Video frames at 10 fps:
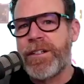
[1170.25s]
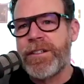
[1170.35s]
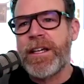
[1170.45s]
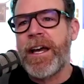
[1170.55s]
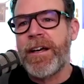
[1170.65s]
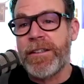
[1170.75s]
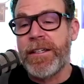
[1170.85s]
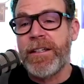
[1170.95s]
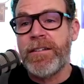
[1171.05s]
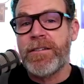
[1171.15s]
dialed
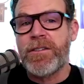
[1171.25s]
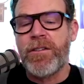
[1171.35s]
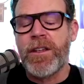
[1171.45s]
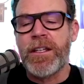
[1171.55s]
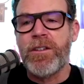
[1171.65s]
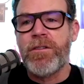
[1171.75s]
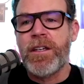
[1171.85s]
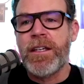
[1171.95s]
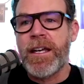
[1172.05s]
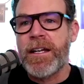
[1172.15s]
in so that you
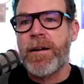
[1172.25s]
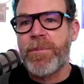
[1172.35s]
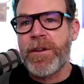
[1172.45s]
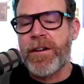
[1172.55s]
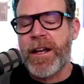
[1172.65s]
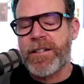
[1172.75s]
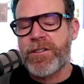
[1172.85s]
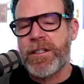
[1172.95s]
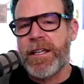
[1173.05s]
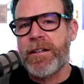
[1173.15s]
can get it up there and
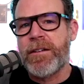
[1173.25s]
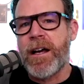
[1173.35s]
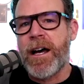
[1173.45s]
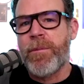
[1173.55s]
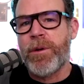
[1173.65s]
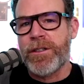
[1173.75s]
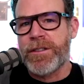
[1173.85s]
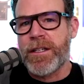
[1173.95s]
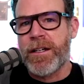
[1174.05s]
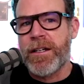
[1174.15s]
actually get
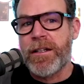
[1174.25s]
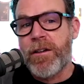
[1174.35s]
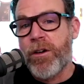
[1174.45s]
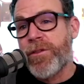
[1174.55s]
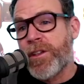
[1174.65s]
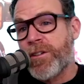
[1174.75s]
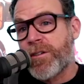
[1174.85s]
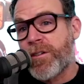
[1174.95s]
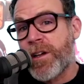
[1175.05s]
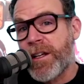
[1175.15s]
eyeballs on it. And hopefully you're
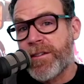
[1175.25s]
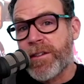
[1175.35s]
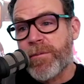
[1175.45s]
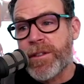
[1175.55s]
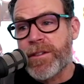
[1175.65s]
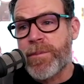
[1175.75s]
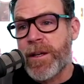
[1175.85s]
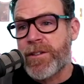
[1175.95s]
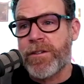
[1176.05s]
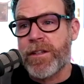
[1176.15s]
creating something
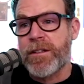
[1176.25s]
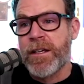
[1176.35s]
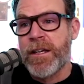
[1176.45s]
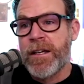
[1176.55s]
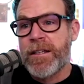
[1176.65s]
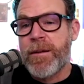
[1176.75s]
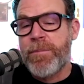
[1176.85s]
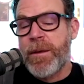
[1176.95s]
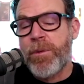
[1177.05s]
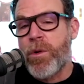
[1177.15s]
special that
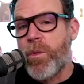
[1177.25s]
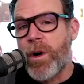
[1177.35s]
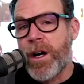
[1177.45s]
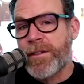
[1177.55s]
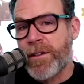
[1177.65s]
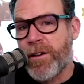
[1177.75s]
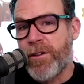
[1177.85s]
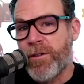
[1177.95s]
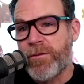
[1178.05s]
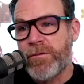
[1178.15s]
people will want to
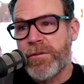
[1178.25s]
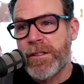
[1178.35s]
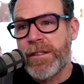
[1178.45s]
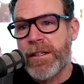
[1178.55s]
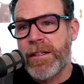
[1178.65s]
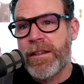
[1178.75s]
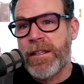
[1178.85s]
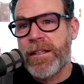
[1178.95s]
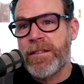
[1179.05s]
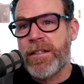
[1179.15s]
own. The
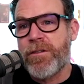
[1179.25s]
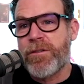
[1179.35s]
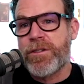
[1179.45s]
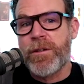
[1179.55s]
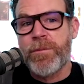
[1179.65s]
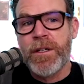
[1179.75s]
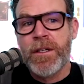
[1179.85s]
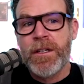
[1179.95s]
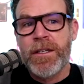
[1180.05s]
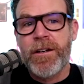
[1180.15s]
thing is the ownership,
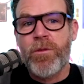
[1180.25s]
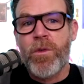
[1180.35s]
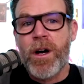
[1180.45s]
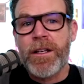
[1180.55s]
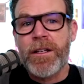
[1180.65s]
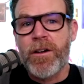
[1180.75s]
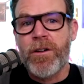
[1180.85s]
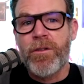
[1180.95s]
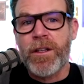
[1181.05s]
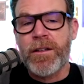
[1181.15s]
wanting to
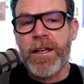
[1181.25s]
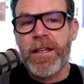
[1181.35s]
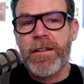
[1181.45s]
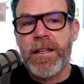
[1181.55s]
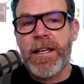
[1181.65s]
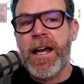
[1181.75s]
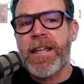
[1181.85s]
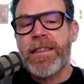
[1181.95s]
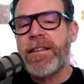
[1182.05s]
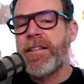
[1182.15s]
own it. Like I
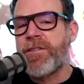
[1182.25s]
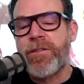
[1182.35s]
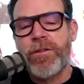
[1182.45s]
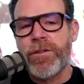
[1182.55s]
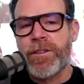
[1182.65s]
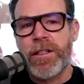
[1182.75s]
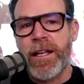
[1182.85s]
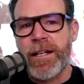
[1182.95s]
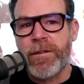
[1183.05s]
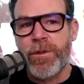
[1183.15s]
think these are cool as
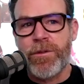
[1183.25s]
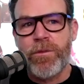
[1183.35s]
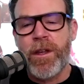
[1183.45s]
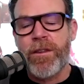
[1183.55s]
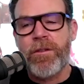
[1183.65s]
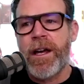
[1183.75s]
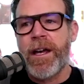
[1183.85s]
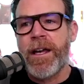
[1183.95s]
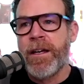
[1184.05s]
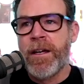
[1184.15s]
collectibles, whether
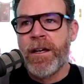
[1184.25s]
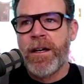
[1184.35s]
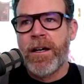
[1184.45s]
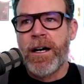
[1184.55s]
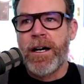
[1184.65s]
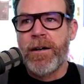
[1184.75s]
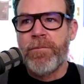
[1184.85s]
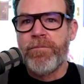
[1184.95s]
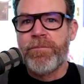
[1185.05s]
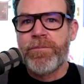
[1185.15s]
I
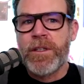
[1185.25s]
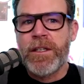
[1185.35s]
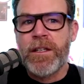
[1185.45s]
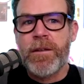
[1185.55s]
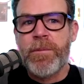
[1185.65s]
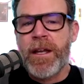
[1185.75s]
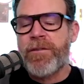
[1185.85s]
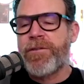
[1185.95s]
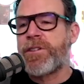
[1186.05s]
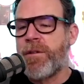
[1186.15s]
the
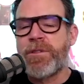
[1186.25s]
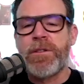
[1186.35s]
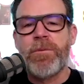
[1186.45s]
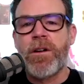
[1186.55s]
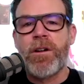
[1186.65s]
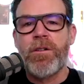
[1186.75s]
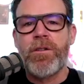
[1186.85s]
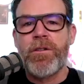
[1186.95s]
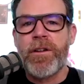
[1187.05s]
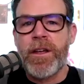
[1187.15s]
Metaverse comes tomorrow
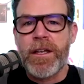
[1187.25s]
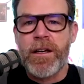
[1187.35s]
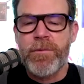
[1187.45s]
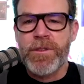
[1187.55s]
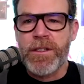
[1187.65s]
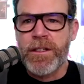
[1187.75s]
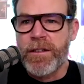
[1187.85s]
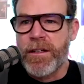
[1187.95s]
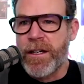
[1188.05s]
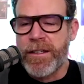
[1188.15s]
or it comes
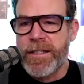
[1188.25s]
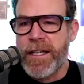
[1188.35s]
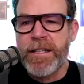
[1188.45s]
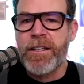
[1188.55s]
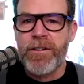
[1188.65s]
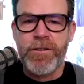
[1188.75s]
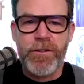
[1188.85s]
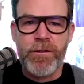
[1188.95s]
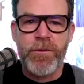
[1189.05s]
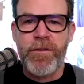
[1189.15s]
in 10 years
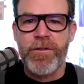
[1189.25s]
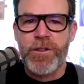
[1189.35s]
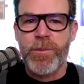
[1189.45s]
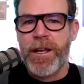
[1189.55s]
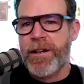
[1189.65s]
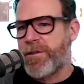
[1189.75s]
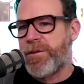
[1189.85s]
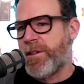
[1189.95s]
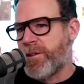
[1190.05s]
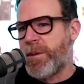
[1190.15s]
or whatever,
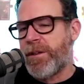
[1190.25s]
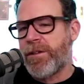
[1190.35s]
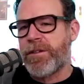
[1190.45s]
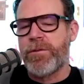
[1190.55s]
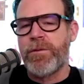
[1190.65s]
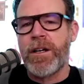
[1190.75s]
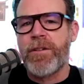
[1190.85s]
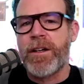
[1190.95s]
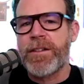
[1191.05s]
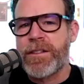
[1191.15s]
Shabangersville is built or
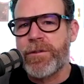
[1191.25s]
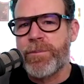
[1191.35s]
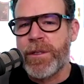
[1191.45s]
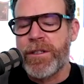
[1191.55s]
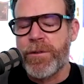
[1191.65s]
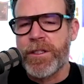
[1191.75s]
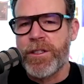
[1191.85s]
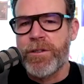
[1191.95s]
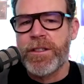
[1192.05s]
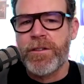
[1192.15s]
whatever, I'll still be doing the
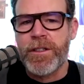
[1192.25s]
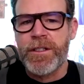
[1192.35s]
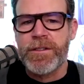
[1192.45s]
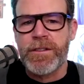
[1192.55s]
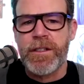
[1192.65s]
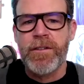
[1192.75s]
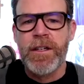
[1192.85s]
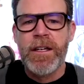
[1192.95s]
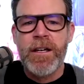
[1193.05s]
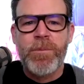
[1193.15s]
utilities and stuff.
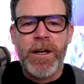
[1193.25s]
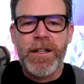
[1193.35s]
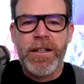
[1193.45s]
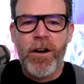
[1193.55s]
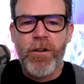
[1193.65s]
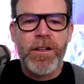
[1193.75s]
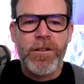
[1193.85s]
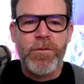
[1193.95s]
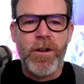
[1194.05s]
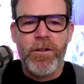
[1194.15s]
But
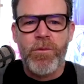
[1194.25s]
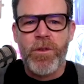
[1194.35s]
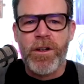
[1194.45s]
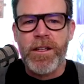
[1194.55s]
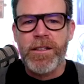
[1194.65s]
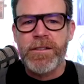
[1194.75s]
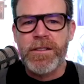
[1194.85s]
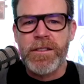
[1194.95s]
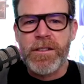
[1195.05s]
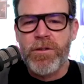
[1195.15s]
owning one of these is
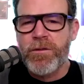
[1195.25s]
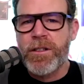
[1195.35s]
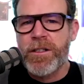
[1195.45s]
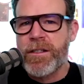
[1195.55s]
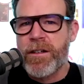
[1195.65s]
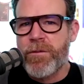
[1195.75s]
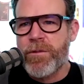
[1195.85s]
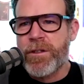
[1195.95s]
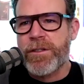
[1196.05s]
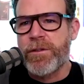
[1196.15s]
just cool because the
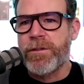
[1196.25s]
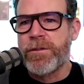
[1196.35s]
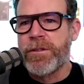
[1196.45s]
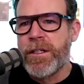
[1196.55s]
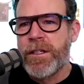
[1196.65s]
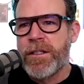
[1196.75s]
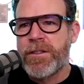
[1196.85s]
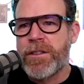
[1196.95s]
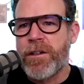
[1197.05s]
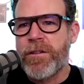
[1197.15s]
artwork is cool.
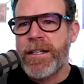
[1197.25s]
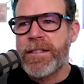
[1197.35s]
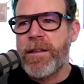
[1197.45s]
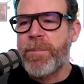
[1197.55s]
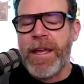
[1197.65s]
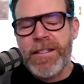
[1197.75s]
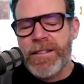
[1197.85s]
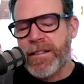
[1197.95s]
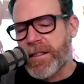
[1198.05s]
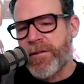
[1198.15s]
So that's the
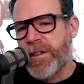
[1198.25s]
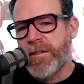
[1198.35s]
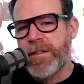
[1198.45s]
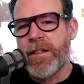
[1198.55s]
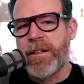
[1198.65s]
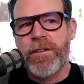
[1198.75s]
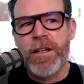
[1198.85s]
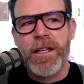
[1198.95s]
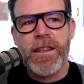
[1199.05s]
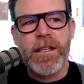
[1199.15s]
basis of it,
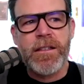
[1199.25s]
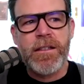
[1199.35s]
and I think